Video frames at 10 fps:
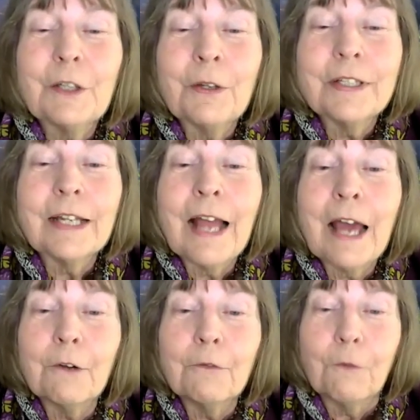So instead, I
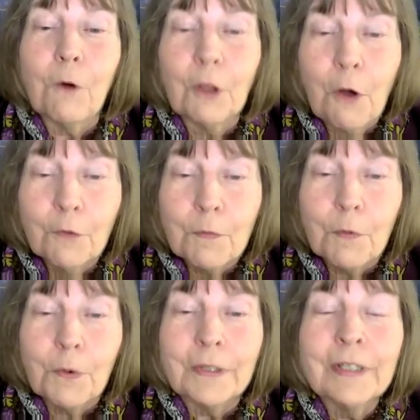had her fall
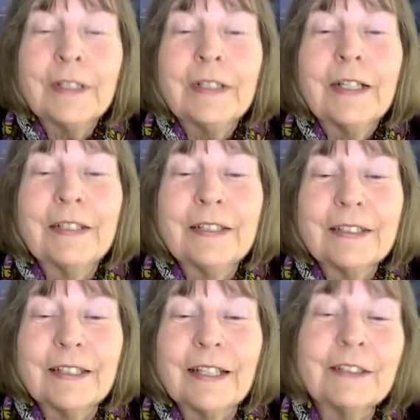overboard,
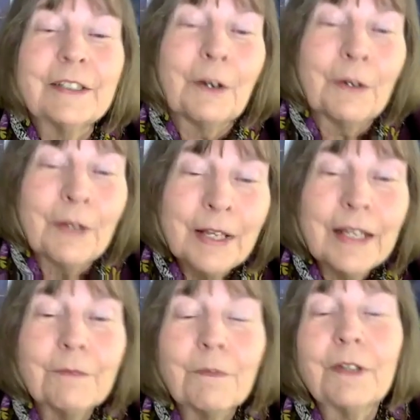and so
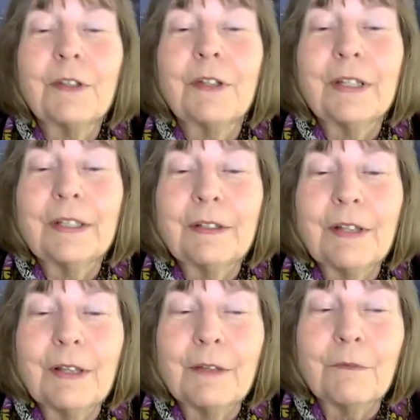
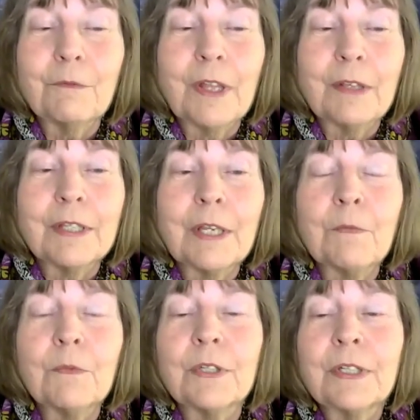it
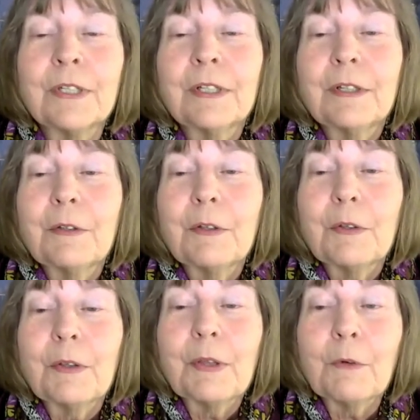seemed
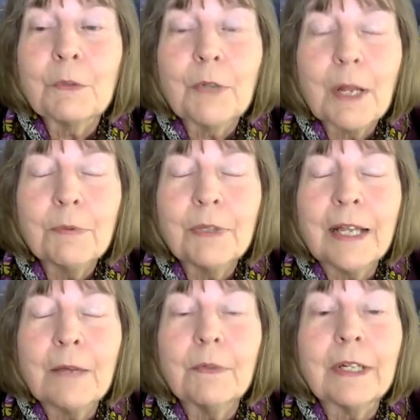it wasn't what I
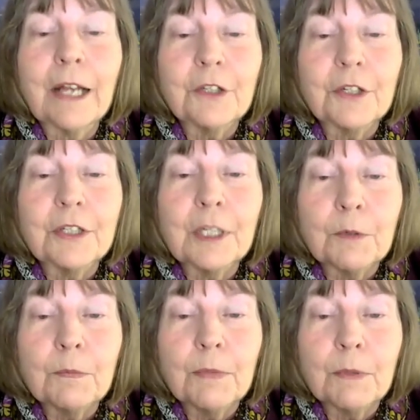planned, but it actually
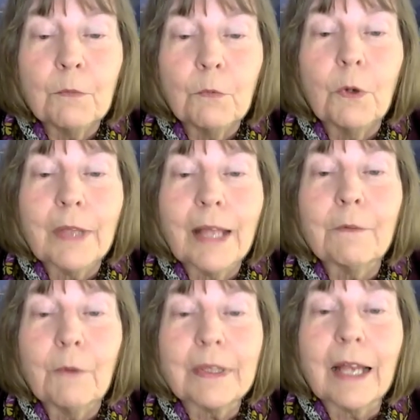seemed to be more
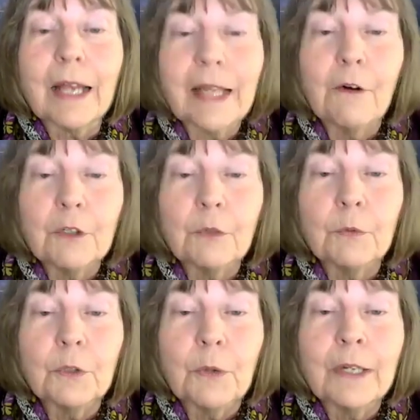like what that character
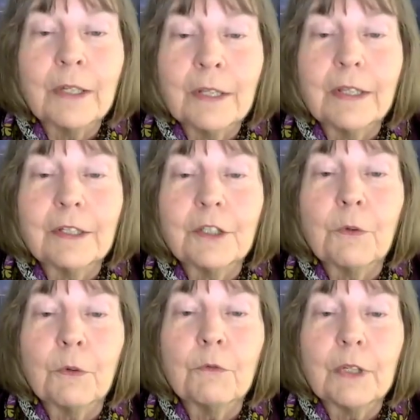would do. I didn't think
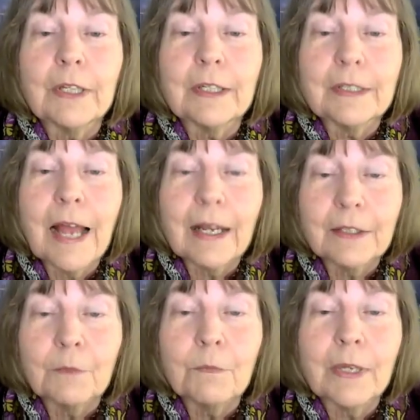she would really
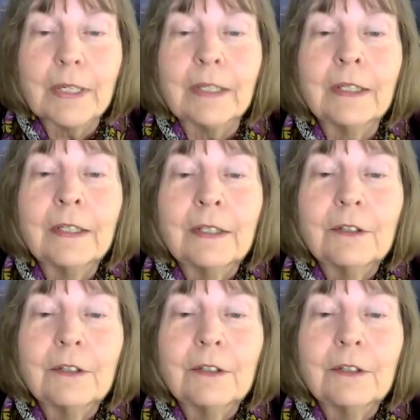attack somebody.